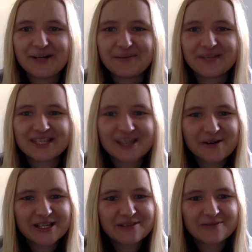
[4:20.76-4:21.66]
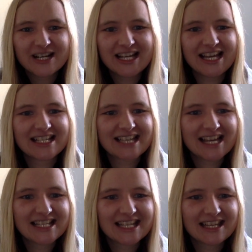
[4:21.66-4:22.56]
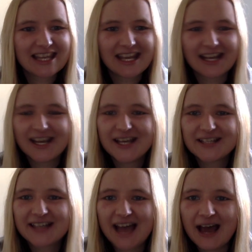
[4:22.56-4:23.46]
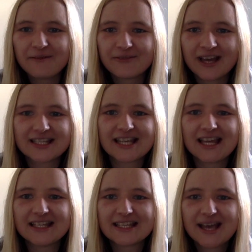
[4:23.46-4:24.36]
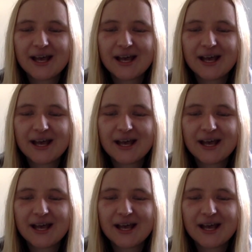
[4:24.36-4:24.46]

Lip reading: So it's a really exciting thing to have that sense